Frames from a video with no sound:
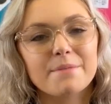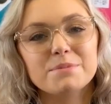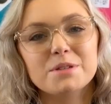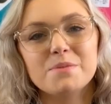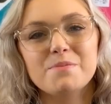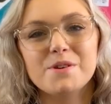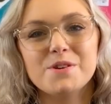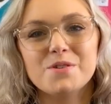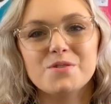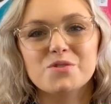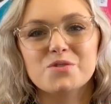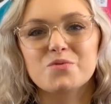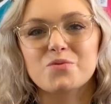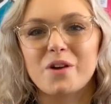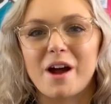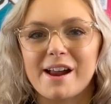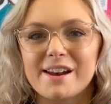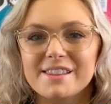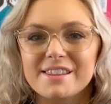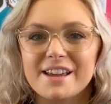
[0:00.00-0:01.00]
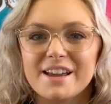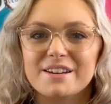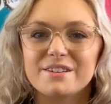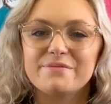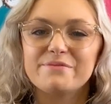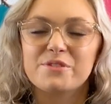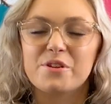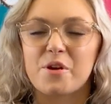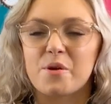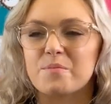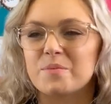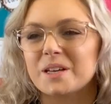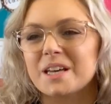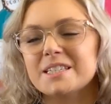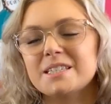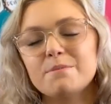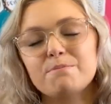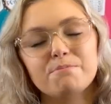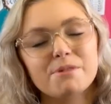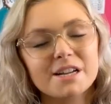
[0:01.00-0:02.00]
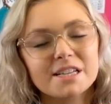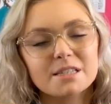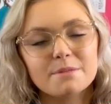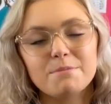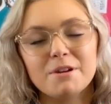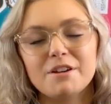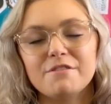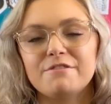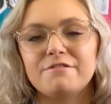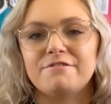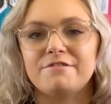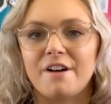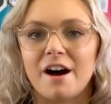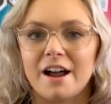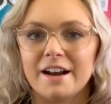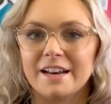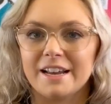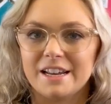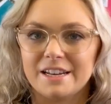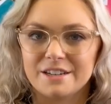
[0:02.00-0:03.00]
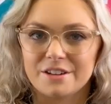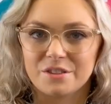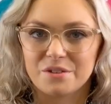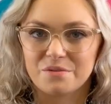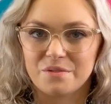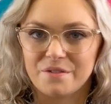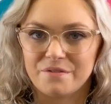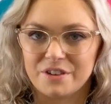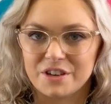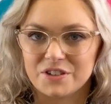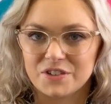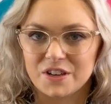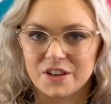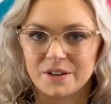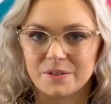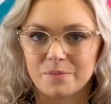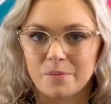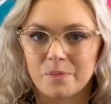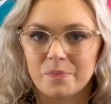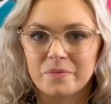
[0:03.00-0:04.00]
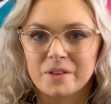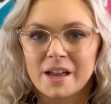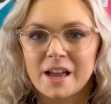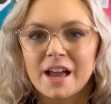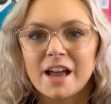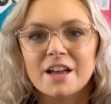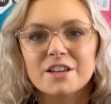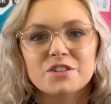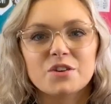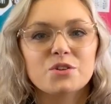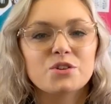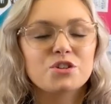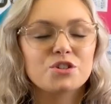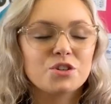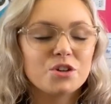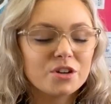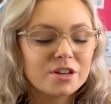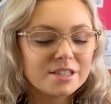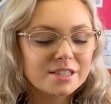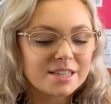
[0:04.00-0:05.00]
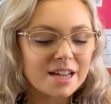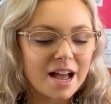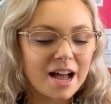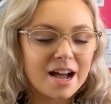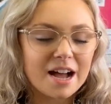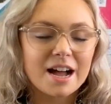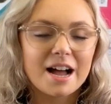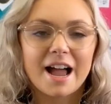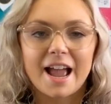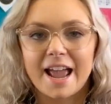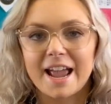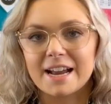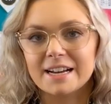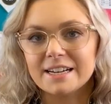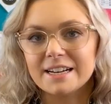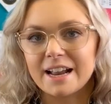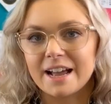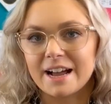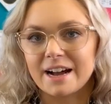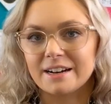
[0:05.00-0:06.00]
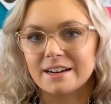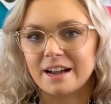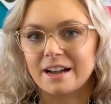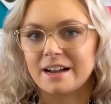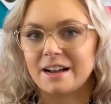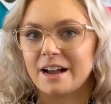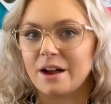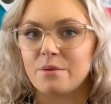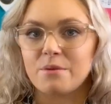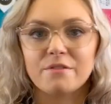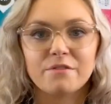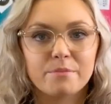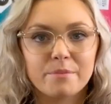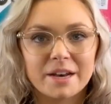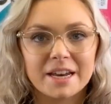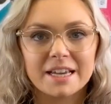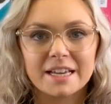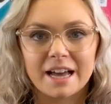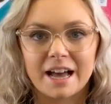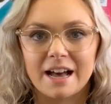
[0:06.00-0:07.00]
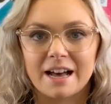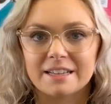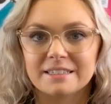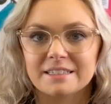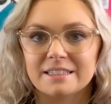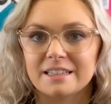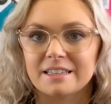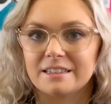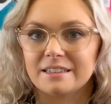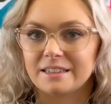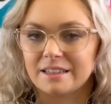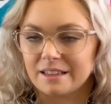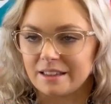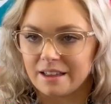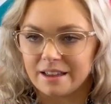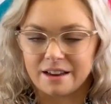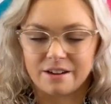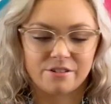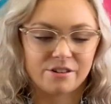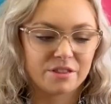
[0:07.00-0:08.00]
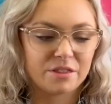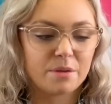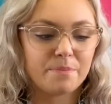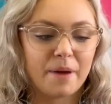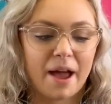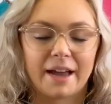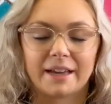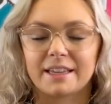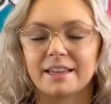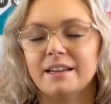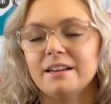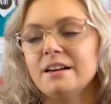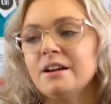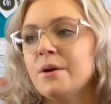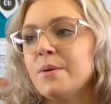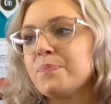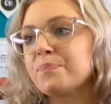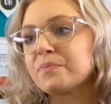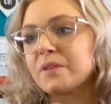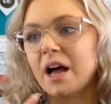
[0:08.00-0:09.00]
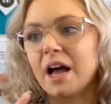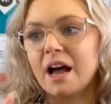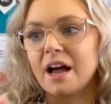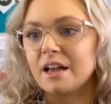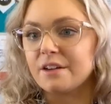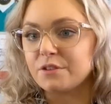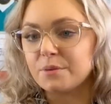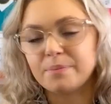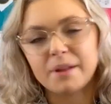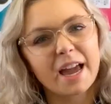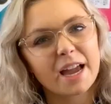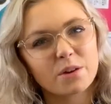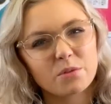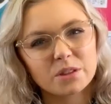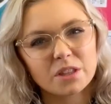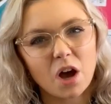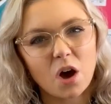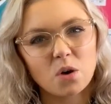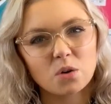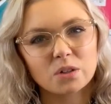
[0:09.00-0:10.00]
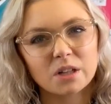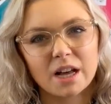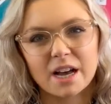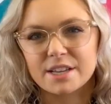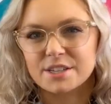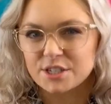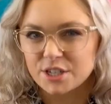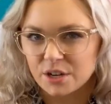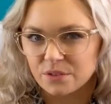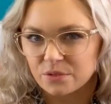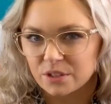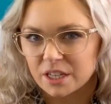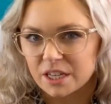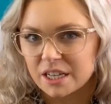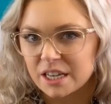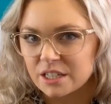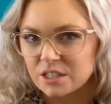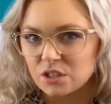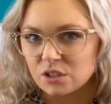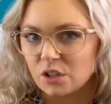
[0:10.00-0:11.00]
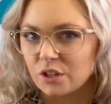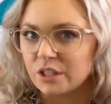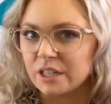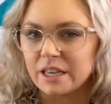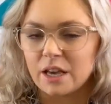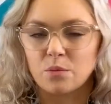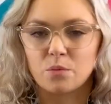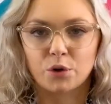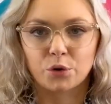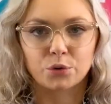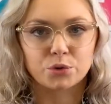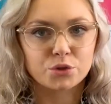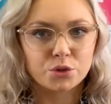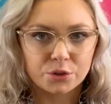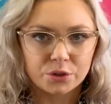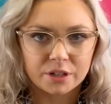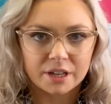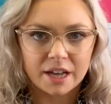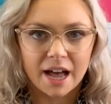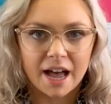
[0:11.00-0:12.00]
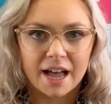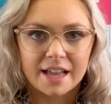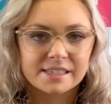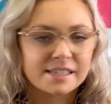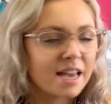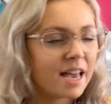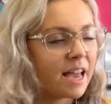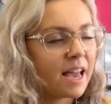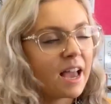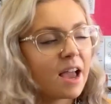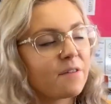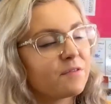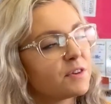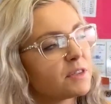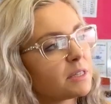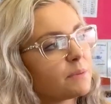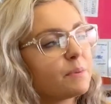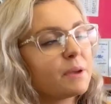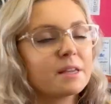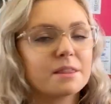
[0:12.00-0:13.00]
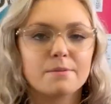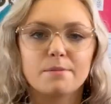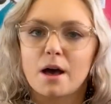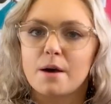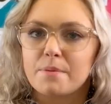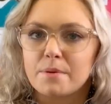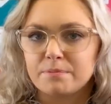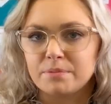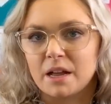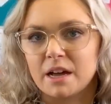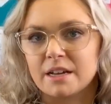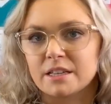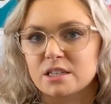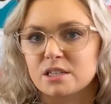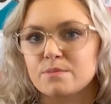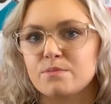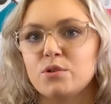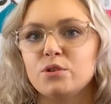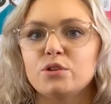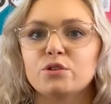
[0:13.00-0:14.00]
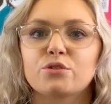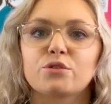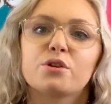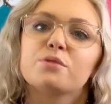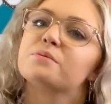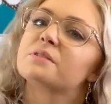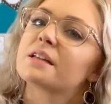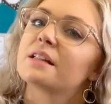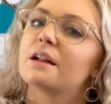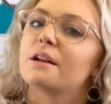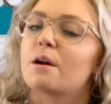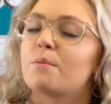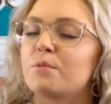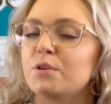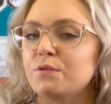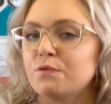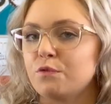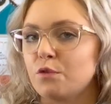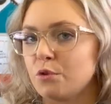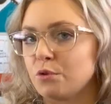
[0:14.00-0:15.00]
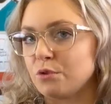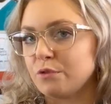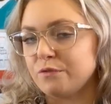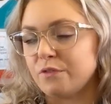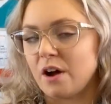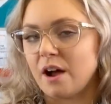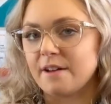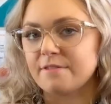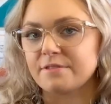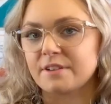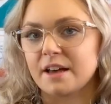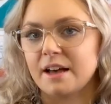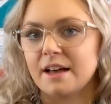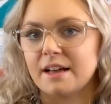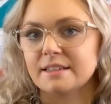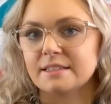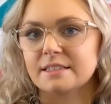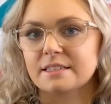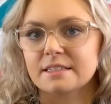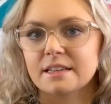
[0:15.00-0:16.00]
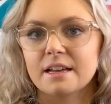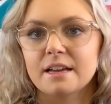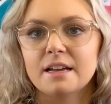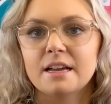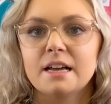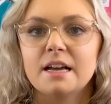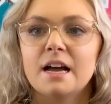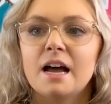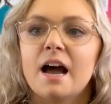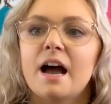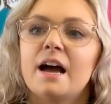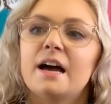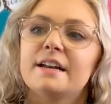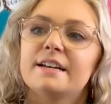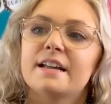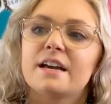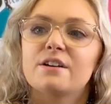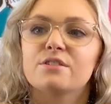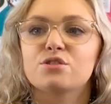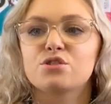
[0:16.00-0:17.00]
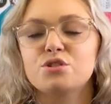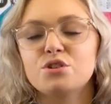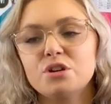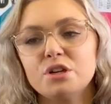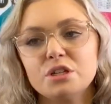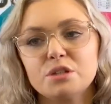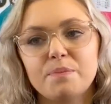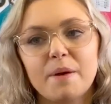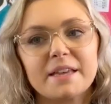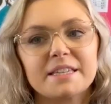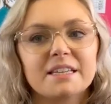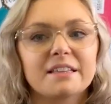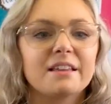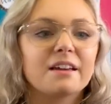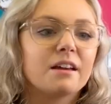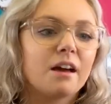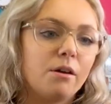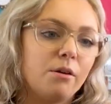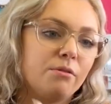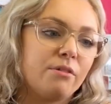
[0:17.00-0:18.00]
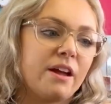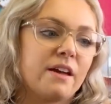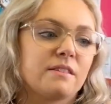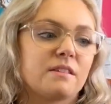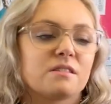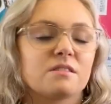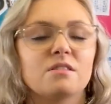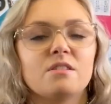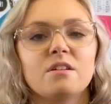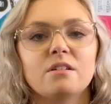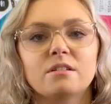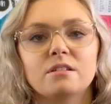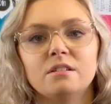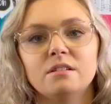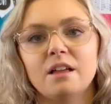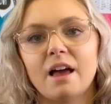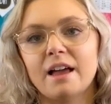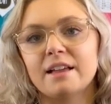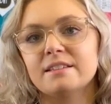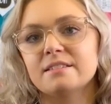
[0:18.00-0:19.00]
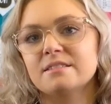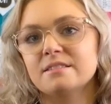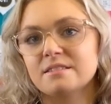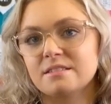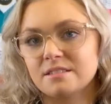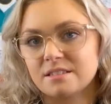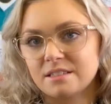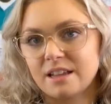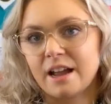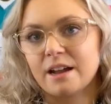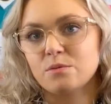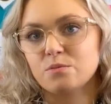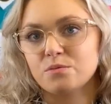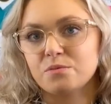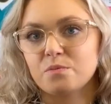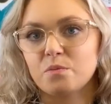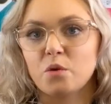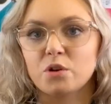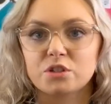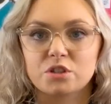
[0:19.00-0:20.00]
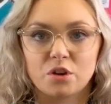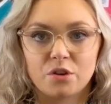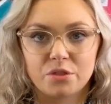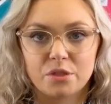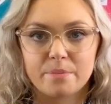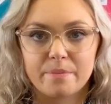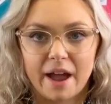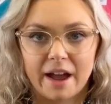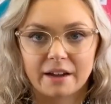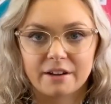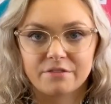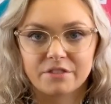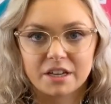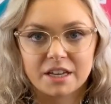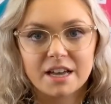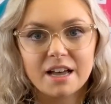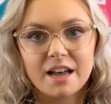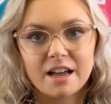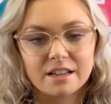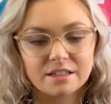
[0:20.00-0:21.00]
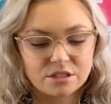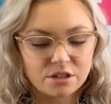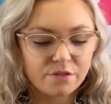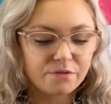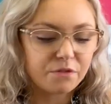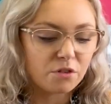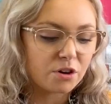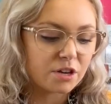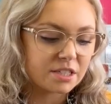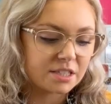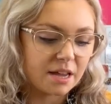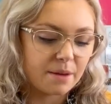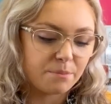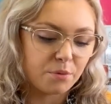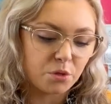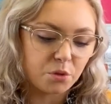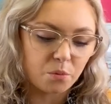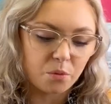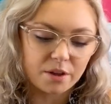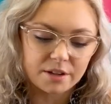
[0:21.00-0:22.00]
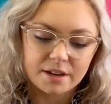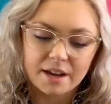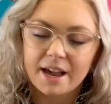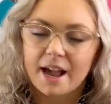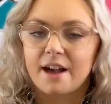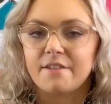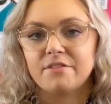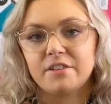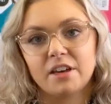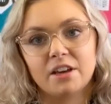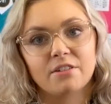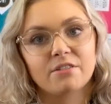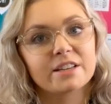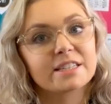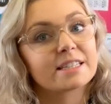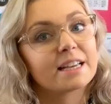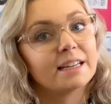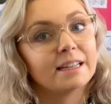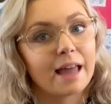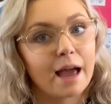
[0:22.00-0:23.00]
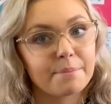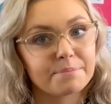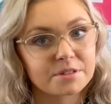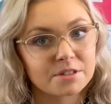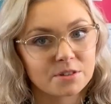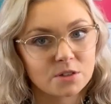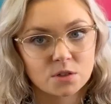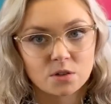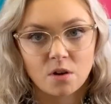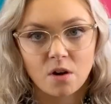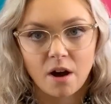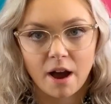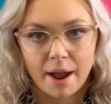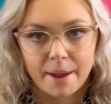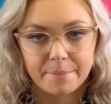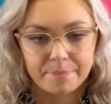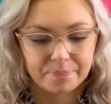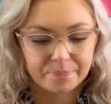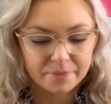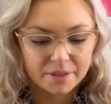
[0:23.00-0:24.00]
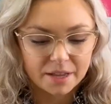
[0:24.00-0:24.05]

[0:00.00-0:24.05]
To be used right at the end of term because it brings a bit of fun into the revision. So students are handed out however many cards that are in the packet. If you're playing with the whole class, generally kids will only get 1 or 2 cards. If you split them up and play in smaller groups, they'll end up with 4 or 5 cards. Now students basically go around the circle and state what's on the back of the card. So for example, the one I have here is elapsed time.